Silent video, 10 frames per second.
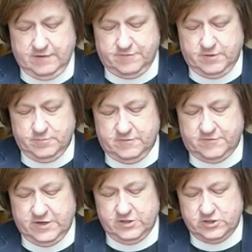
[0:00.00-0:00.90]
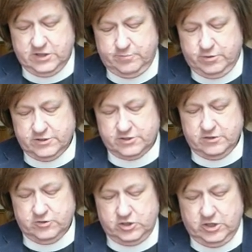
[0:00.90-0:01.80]
from the French Liberal
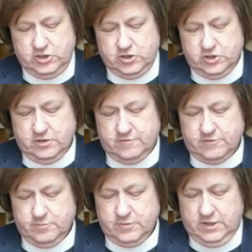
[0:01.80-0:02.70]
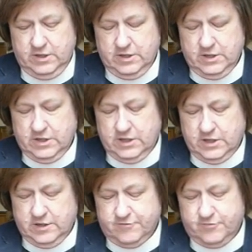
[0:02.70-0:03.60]
Association and from
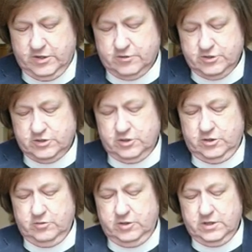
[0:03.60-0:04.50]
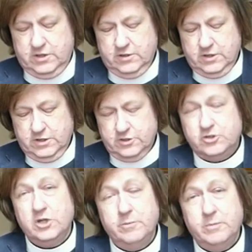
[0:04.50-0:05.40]
the Free Christian Union in
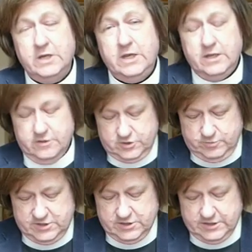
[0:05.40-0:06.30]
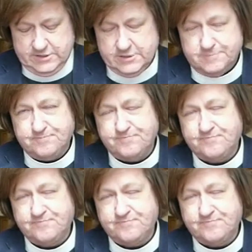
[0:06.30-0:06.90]
Germany and Switzerland.